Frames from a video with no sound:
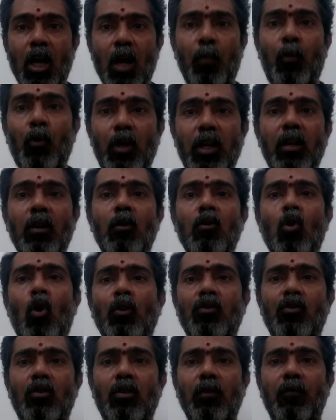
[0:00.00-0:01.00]
Putting
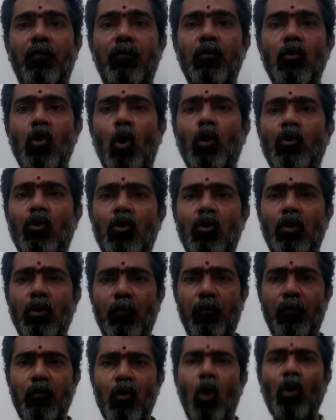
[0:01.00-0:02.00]
lots
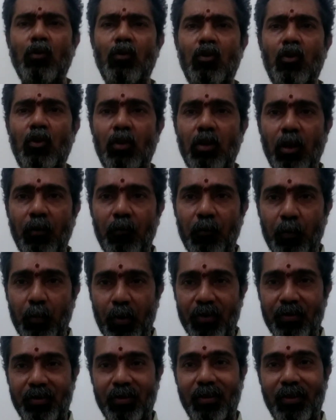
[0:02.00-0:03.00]
of
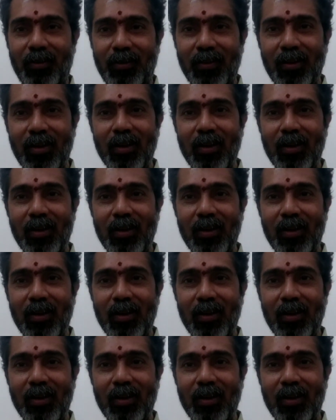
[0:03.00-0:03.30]
pressure